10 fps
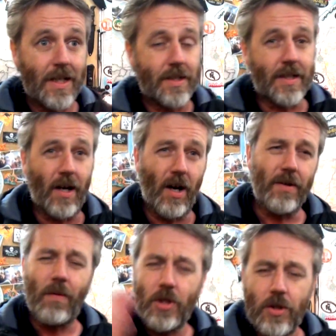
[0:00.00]
So I'm
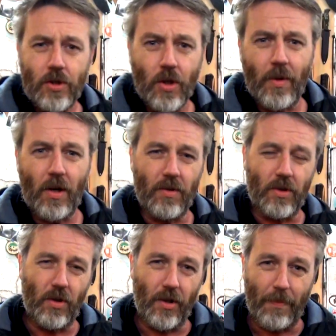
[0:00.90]
not too sure whether I'll
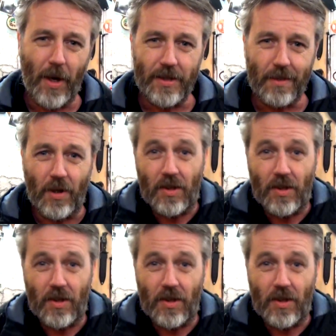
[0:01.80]
do it on the postie bike